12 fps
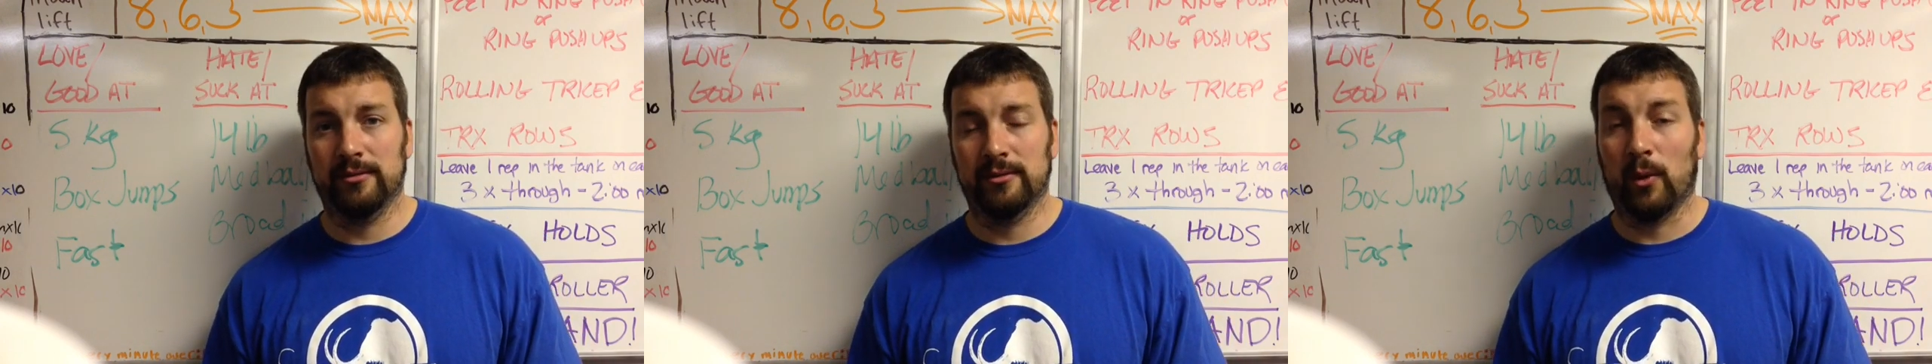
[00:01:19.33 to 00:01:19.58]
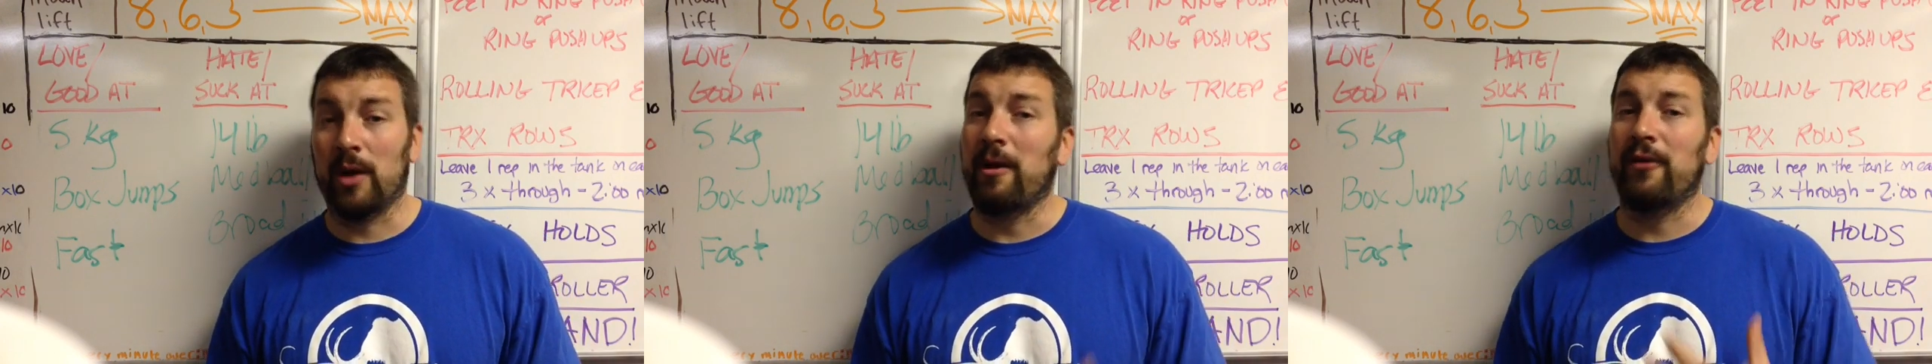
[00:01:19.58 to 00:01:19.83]

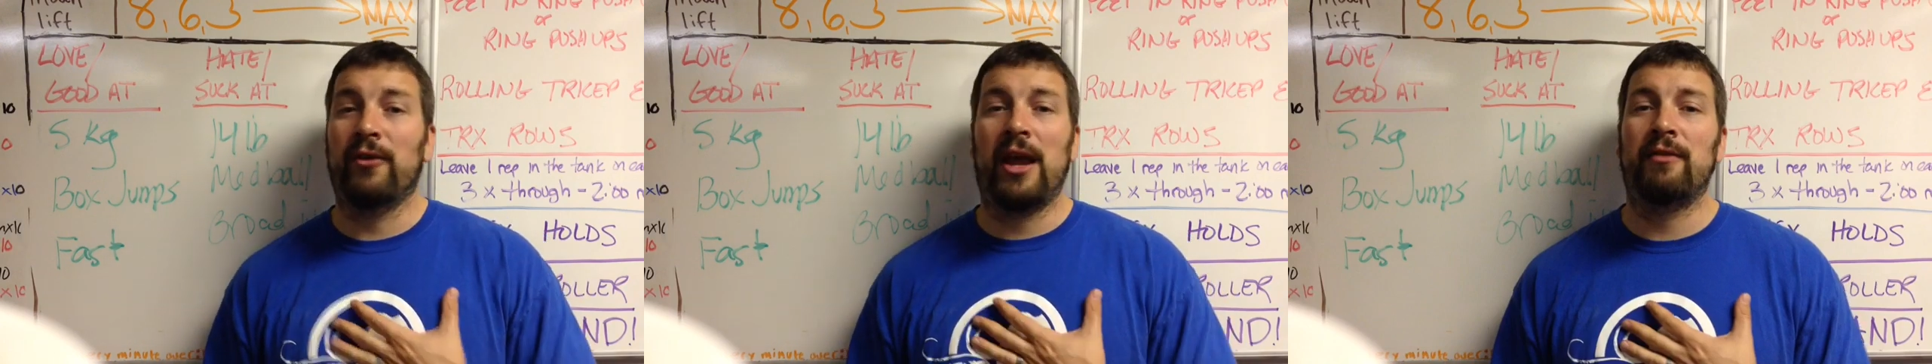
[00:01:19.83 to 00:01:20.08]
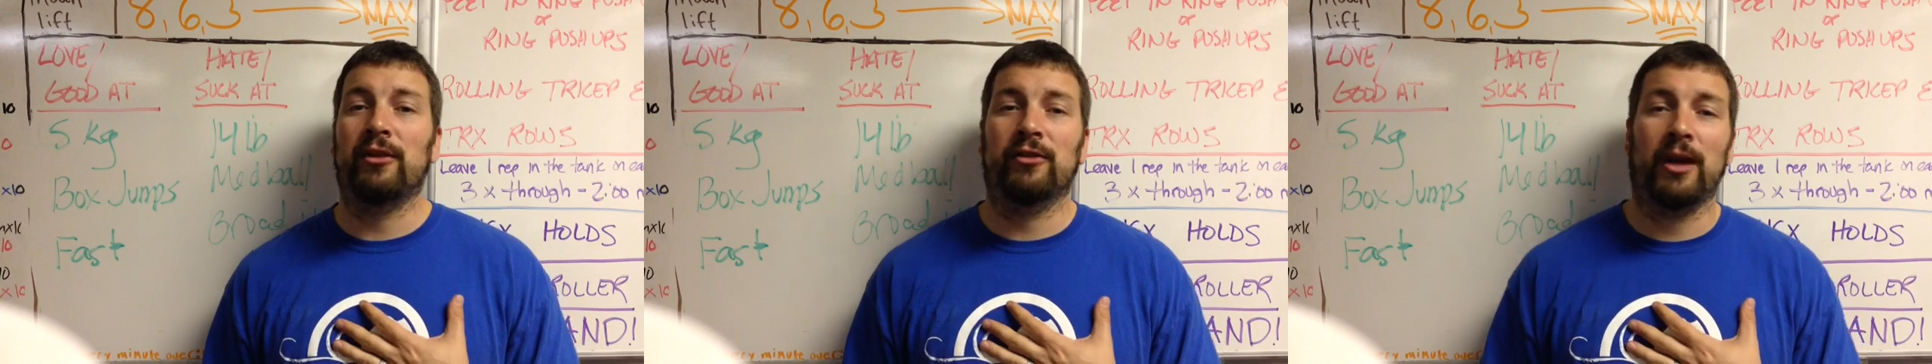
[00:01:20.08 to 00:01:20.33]
One of my
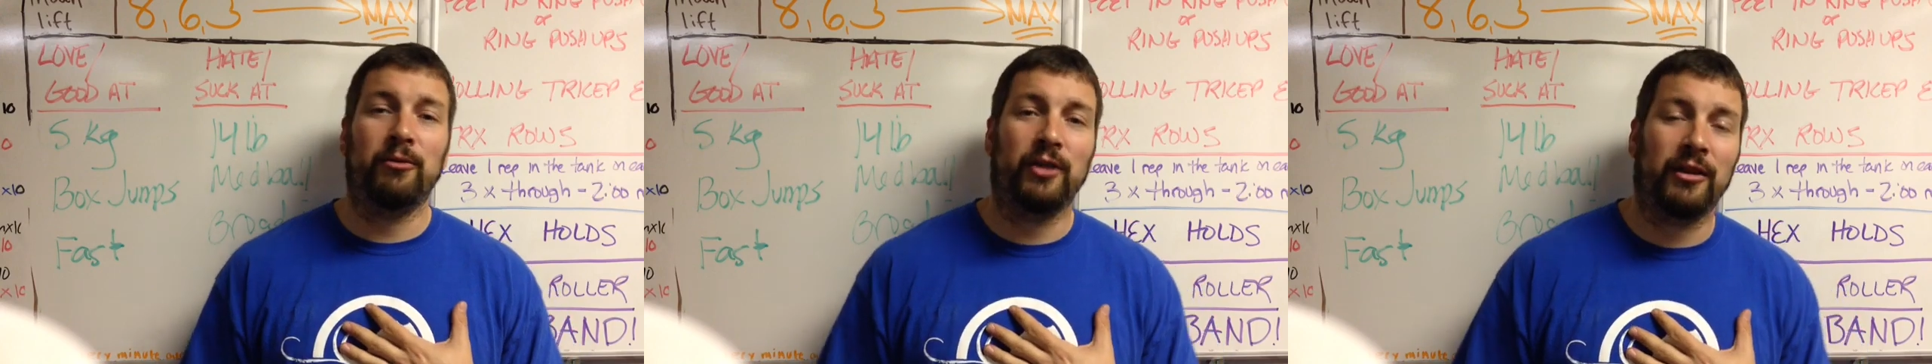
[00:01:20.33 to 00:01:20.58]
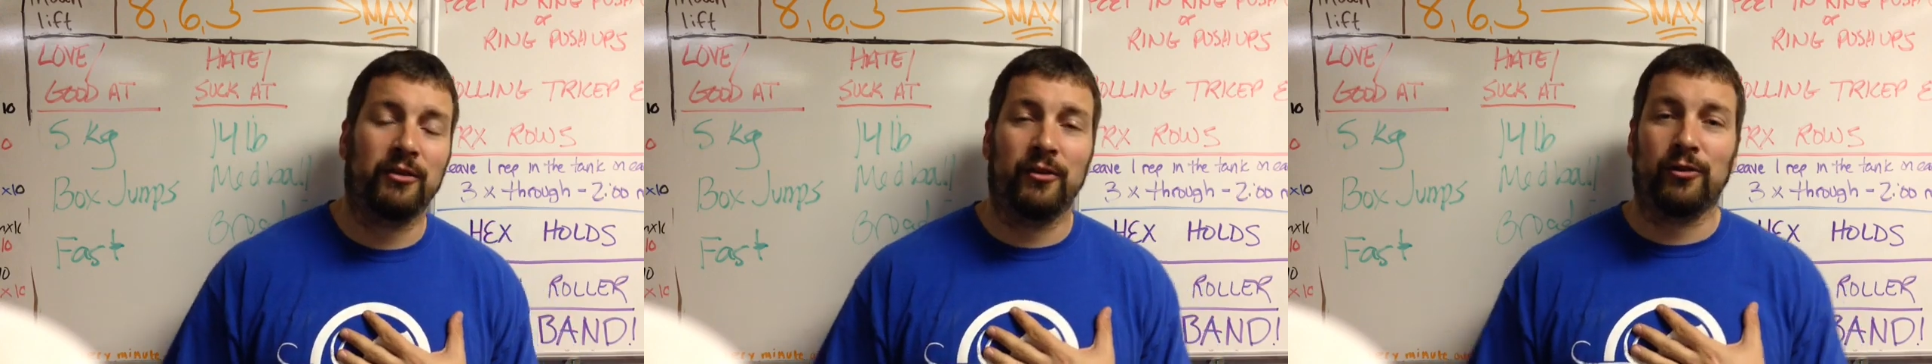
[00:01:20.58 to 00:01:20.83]
favorite
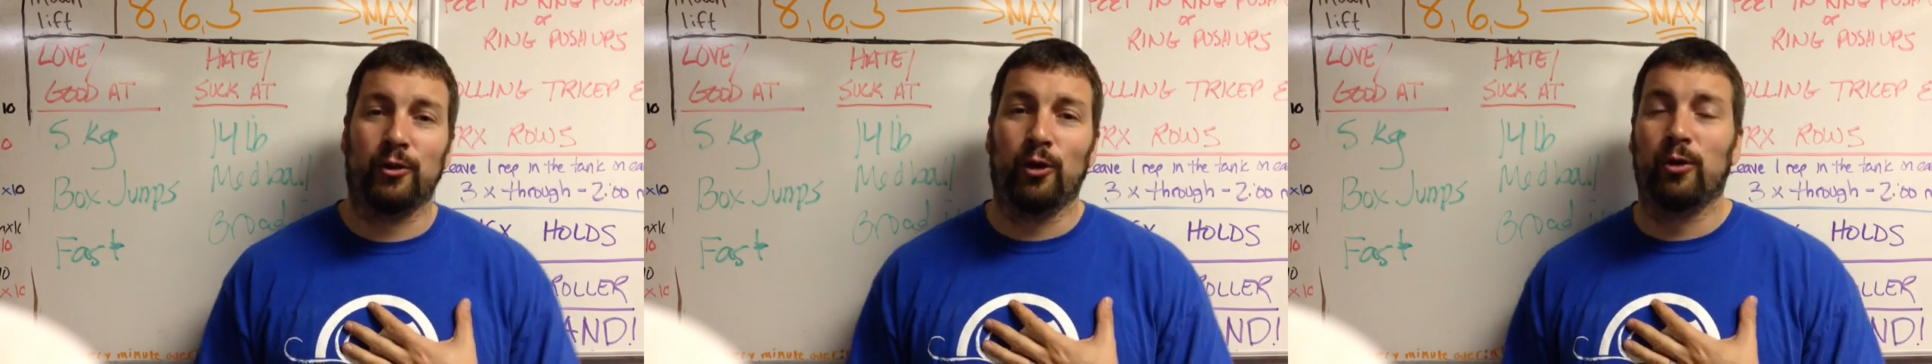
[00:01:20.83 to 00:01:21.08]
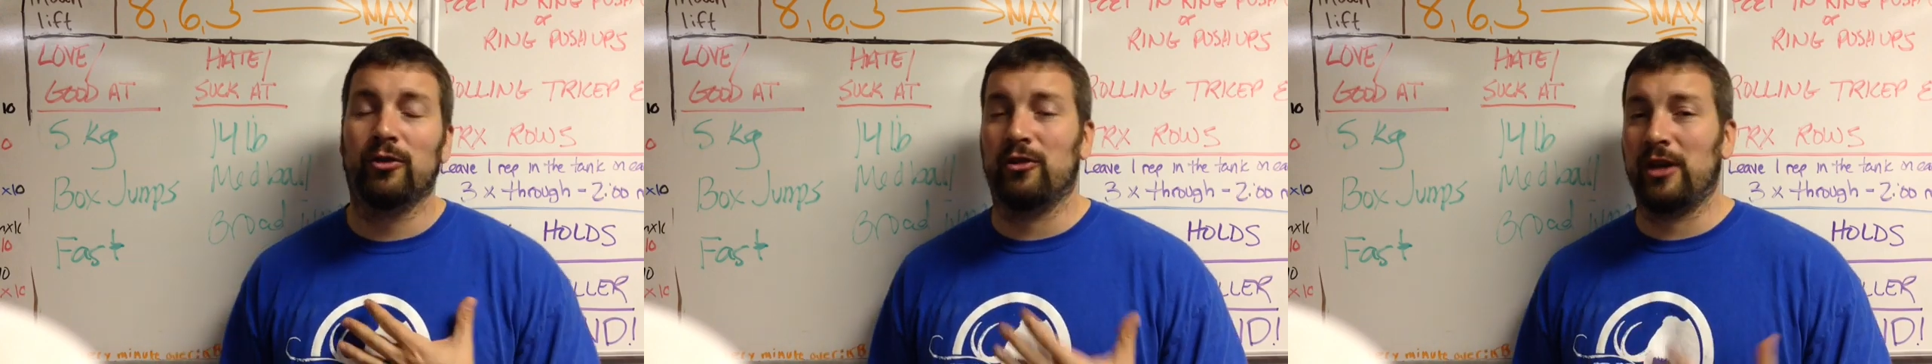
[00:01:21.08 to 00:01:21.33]
subjects in school
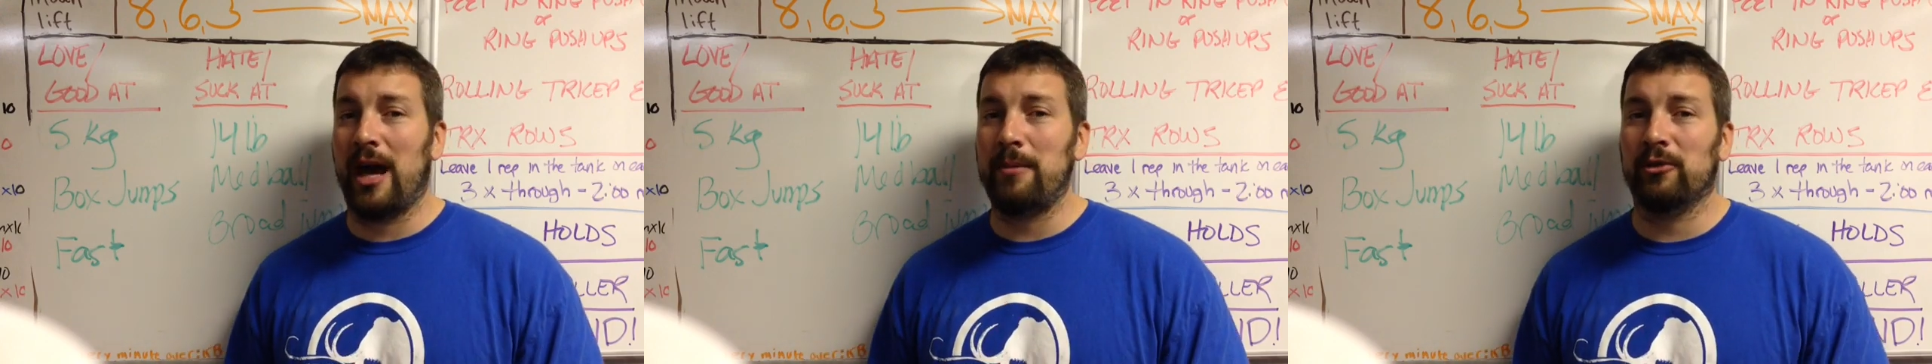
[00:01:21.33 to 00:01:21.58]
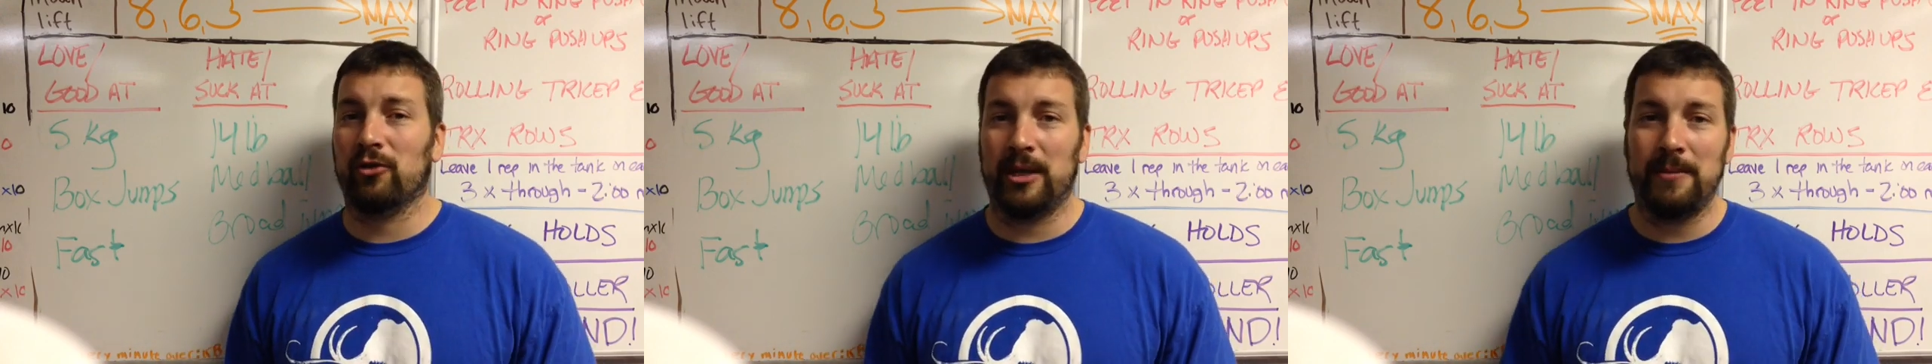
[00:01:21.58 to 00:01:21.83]
was
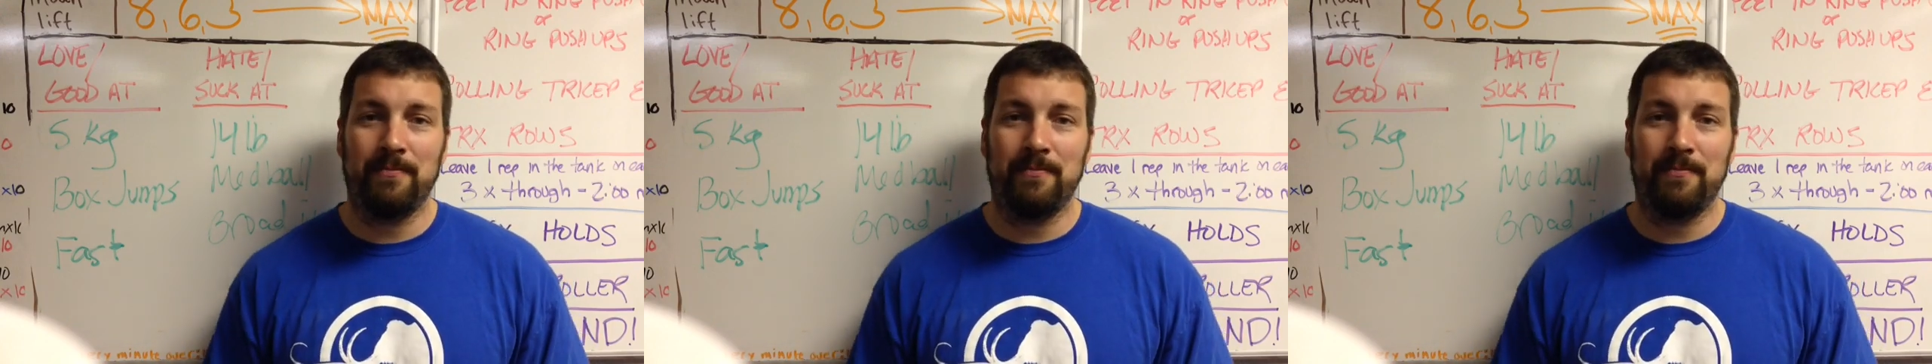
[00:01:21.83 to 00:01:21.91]
geometry.